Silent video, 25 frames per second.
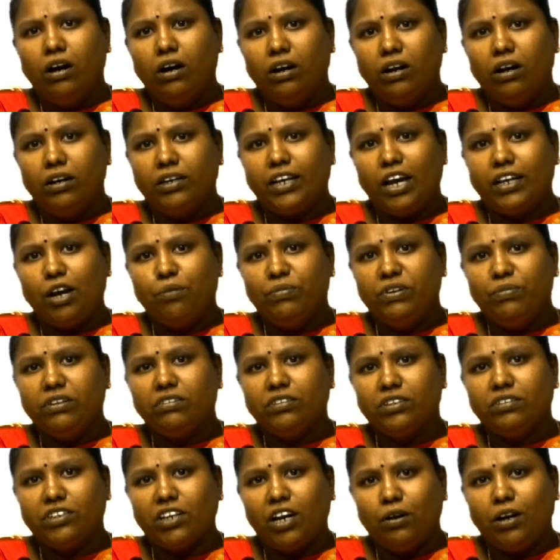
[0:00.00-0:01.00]

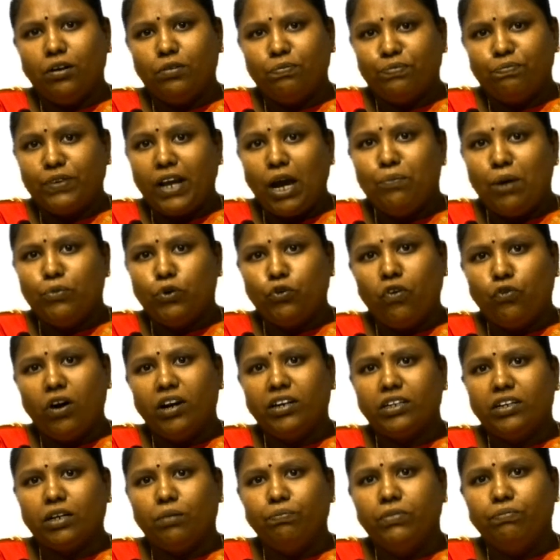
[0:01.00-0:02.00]
time
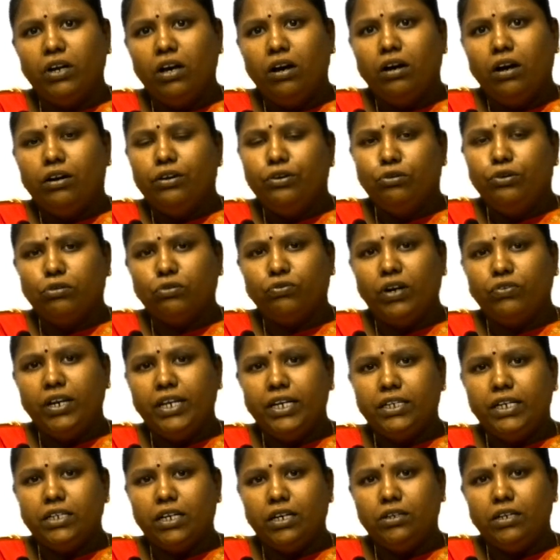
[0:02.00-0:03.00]
quantum, usually
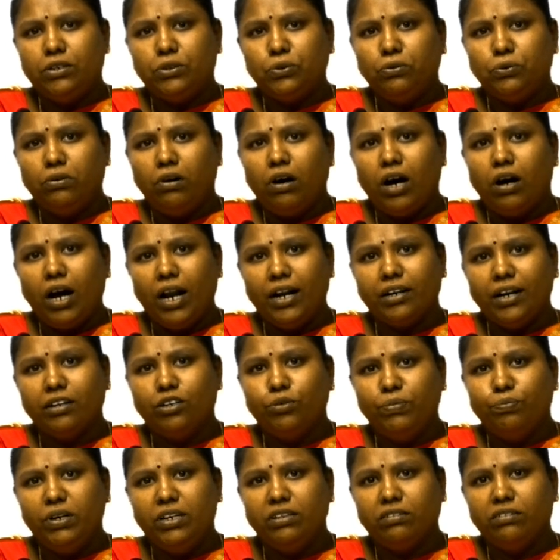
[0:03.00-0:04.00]
10 to 100
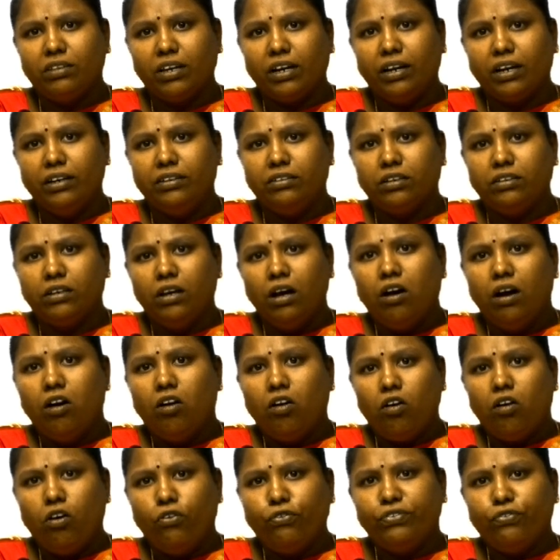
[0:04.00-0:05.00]
millisecond.
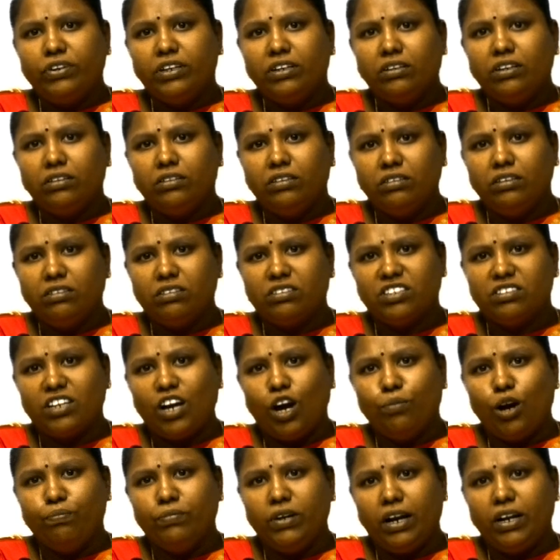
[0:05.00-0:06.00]
After this
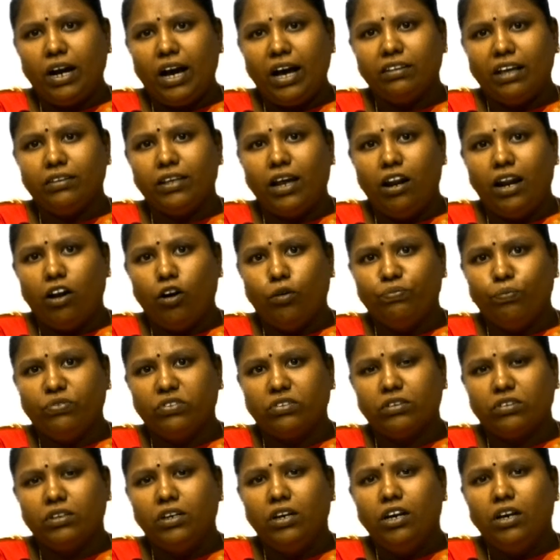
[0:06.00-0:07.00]
time has
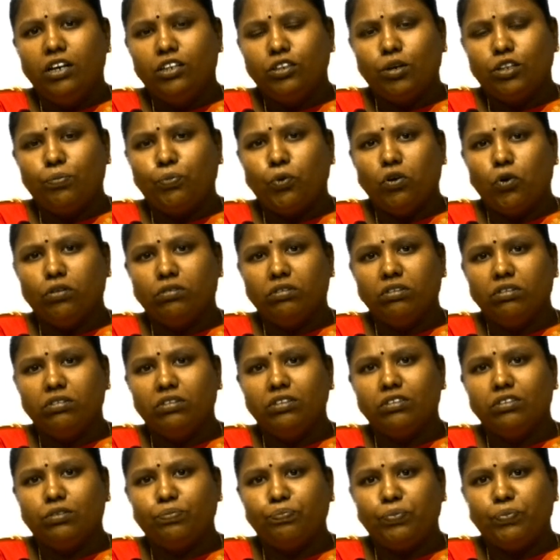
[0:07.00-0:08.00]
elapsed, the process
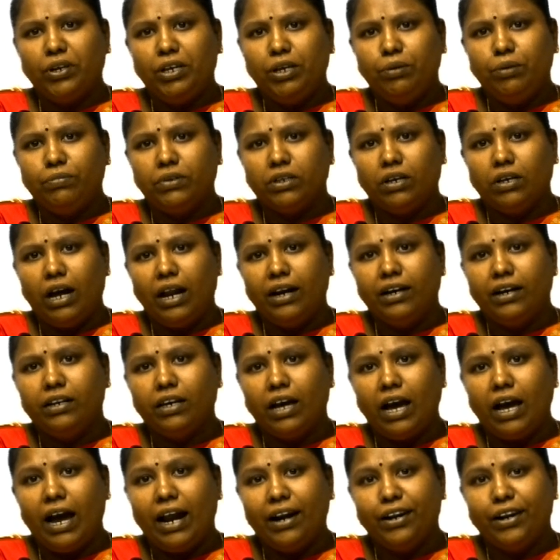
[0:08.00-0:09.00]
is preempt and
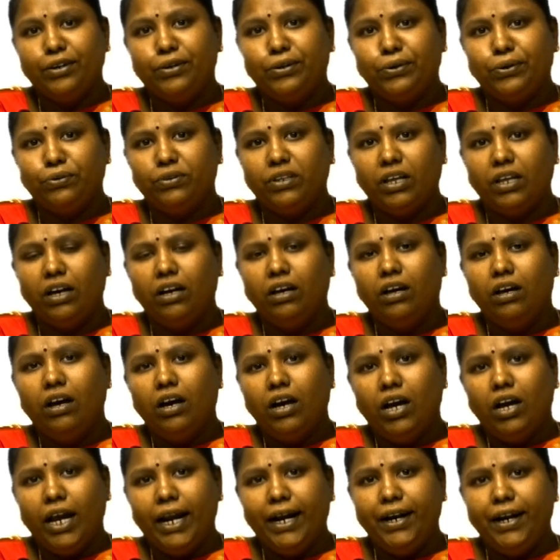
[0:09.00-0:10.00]
added to the
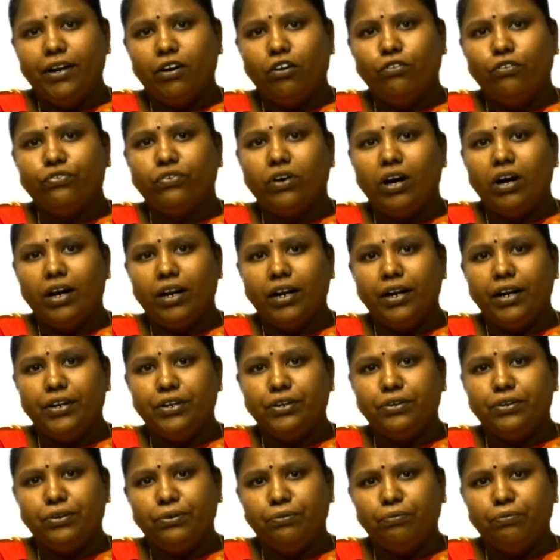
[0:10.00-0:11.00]
end of ready
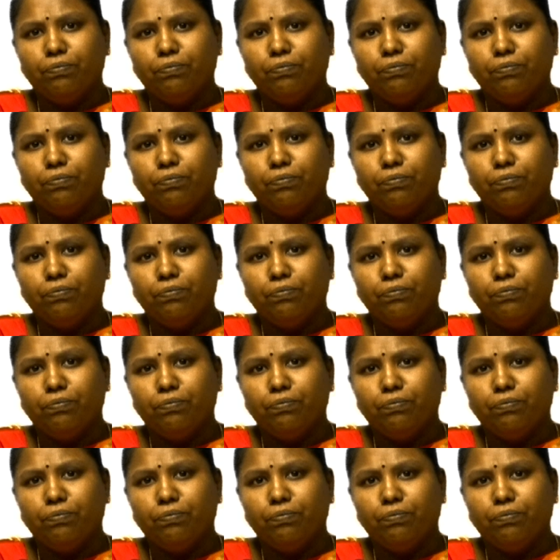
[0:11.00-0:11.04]
queue.